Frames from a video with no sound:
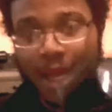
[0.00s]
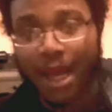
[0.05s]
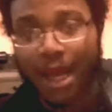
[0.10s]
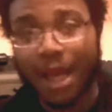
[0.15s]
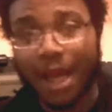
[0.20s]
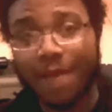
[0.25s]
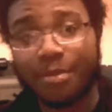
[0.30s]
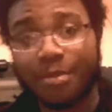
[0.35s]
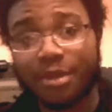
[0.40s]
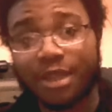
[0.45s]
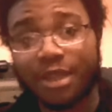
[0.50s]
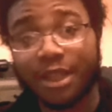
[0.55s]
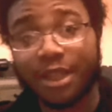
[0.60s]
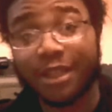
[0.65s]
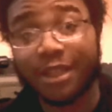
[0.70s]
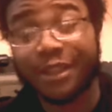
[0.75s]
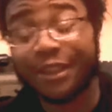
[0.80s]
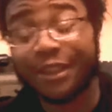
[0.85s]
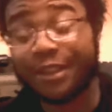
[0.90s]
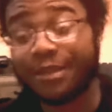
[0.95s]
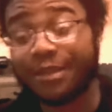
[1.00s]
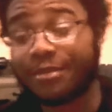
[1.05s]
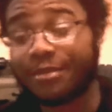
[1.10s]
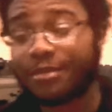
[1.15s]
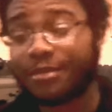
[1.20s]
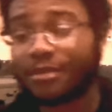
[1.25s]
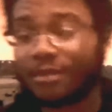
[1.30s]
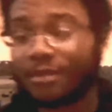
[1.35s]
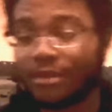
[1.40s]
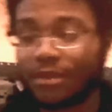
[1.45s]
eye protection
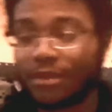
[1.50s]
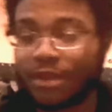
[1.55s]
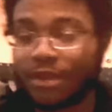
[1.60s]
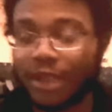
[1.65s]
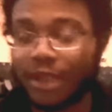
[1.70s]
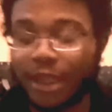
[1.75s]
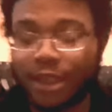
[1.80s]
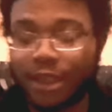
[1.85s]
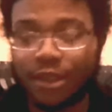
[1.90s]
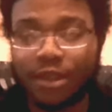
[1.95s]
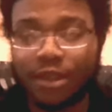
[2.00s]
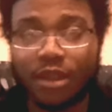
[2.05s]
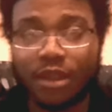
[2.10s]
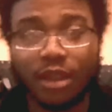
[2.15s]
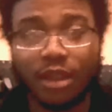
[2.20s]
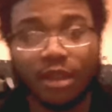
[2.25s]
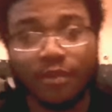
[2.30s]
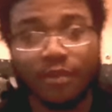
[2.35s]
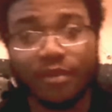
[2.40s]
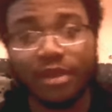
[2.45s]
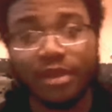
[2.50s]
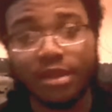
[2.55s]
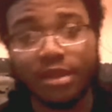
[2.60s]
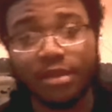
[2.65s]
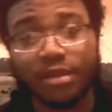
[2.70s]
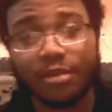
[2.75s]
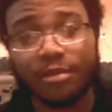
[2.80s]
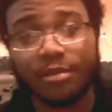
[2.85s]
and your gloves.